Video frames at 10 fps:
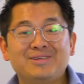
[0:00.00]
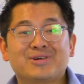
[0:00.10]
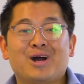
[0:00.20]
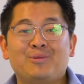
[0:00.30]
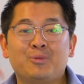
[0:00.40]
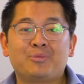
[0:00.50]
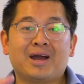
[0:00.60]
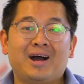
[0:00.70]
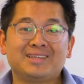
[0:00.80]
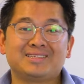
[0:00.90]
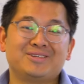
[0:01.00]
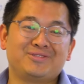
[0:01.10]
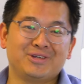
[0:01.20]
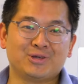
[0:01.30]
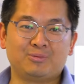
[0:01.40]
Leave a comment behind in the
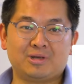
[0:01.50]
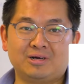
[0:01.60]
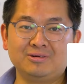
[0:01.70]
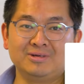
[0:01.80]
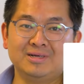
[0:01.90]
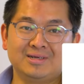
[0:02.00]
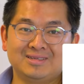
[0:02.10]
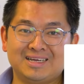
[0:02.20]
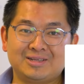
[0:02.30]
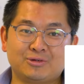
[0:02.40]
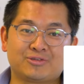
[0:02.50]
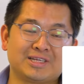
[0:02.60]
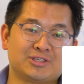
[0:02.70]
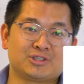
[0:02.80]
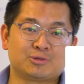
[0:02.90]
video below, and don't
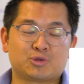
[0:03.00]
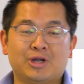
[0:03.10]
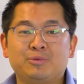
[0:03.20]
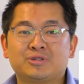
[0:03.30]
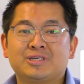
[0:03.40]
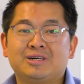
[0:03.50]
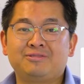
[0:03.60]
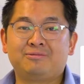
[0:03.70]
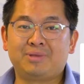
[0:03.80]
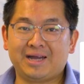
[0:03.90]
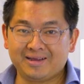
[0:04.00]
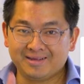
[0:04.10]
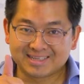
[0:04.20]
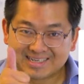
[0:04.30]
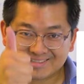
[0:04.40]
forget to subscribe yourself by
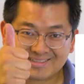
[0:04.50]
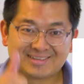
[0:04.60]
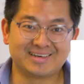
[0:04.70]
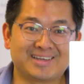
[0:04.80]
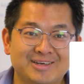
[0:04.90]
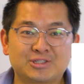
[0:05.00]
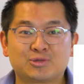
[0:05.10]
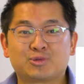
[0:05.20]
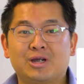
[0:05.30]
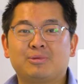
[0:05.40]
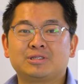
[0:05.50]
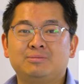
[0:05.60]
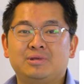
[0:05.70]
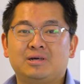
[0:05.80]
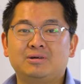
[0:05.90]
clicking the subscribe
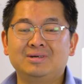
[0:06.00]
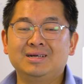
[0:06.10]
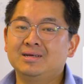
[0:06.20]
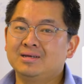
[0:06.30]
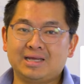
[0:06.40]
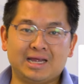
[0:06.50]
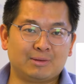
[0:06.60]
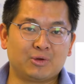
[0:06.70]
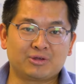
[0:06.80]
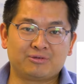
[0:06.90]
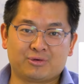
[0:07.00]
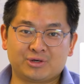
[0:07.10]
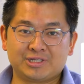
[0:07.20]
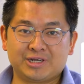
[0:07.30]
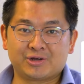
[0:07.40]
button below. And I'm looking
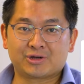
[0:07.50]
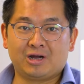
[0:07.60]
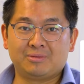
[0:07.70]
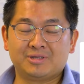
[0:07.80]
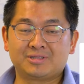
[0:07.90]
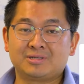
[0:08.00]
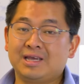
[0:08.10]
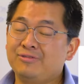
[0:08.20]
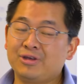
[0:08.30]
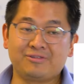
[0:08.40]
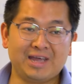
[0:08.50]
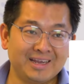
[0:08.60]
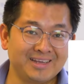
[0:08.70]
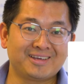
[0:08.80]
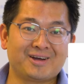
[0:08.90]
forward to hear your comments. If you have
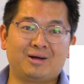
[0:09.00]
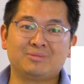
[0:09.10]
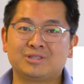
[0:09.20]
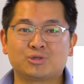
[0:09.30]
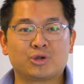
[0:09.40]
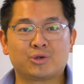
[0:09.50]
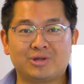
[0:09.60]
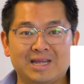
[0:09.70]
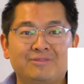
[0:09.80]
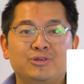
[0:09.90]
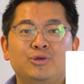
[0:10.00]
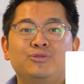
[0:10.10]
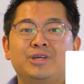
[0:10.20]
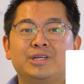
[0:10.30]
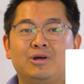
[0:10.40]
any comments or you want to have a
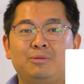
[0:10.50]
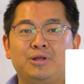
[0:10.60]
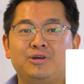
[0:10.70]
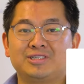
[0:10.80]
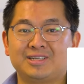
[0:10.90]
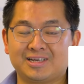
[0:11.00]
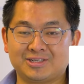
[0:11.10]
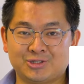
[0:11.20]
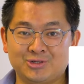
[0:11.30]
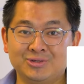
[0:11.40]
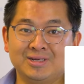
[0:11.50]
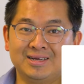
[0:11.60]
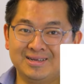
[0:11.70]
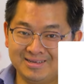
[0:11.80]
new video uploaded in English soon,